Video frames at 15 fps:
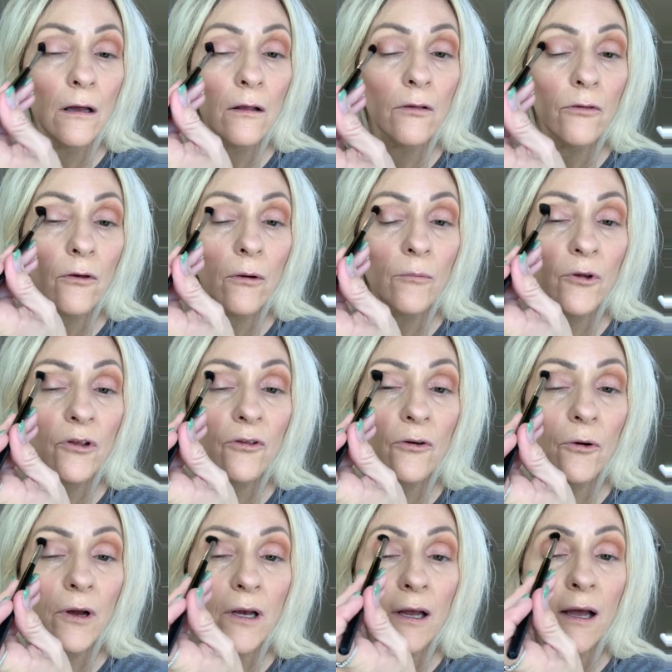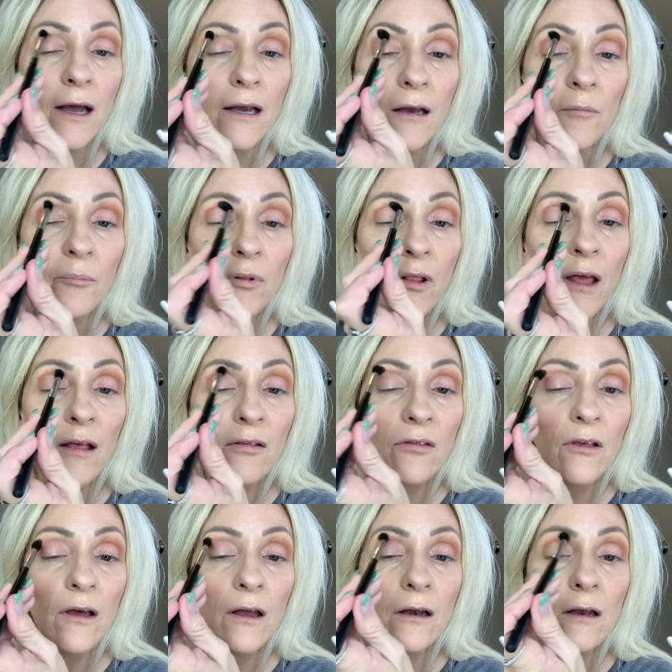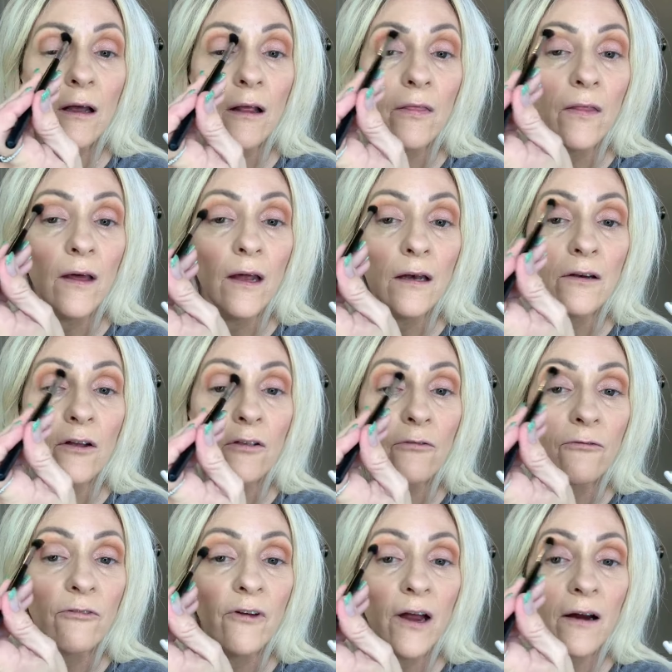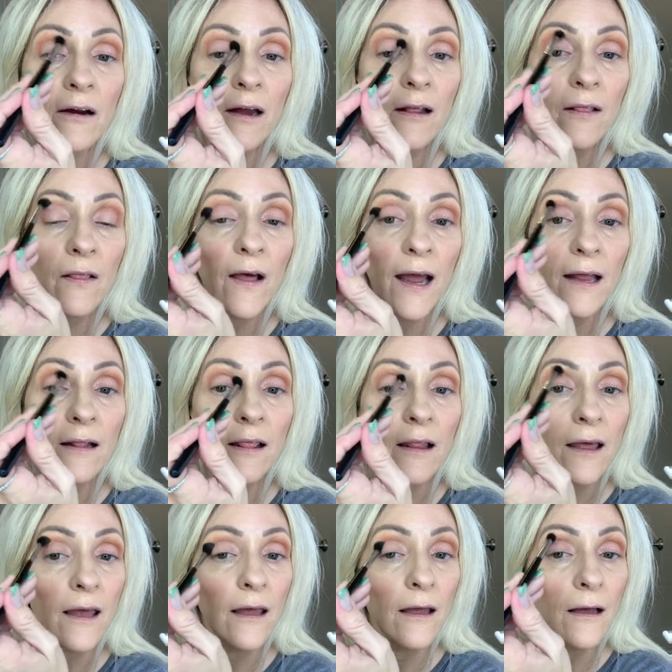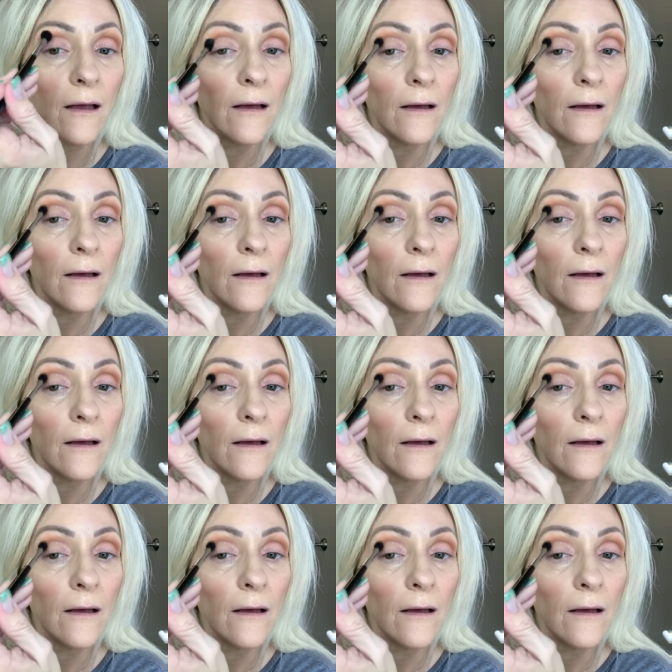So I'm just going to kind of place it and then just very lightly